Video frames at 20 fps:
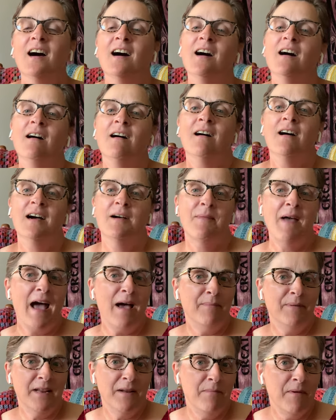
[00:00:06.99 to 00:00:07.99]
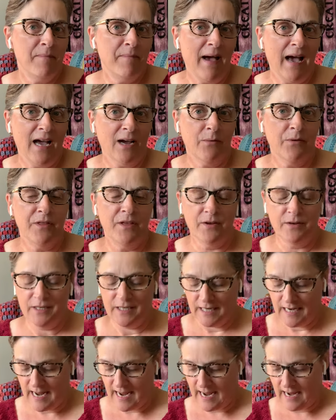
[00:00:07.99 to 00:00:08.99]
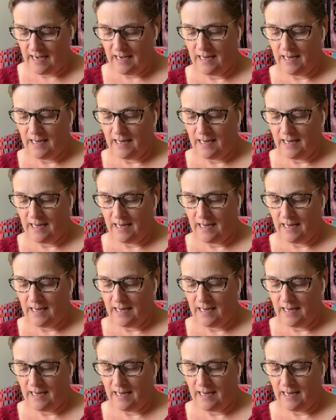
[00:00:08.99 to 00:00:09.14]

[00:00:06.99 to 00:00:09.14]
Oh, I'm happy to be back with you today.